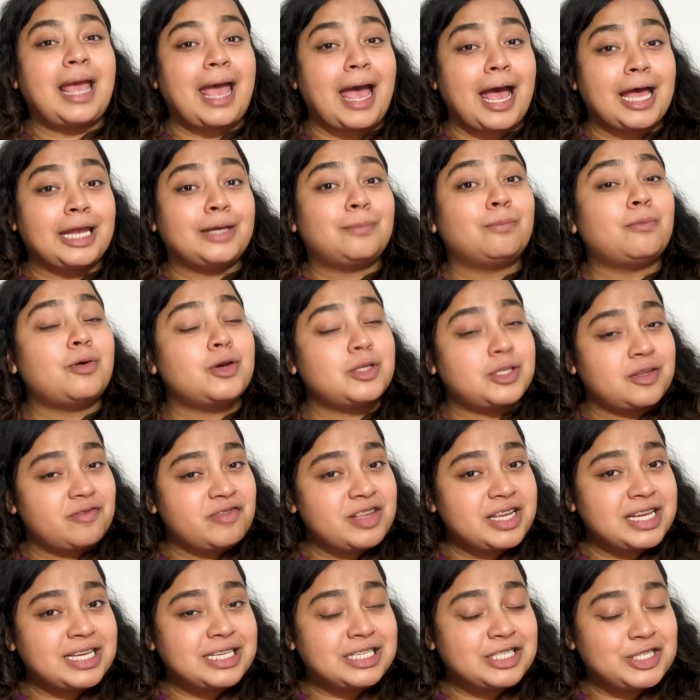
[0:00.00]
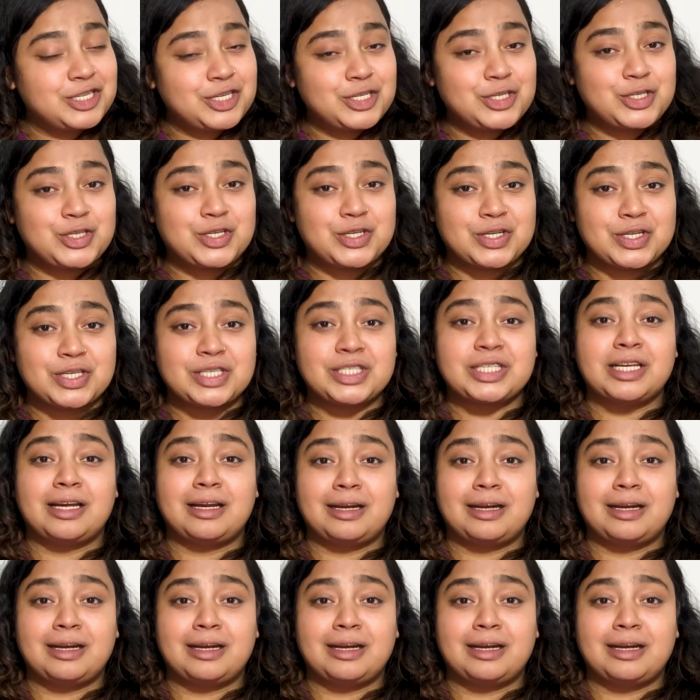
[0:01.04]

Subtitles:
And most of the conditions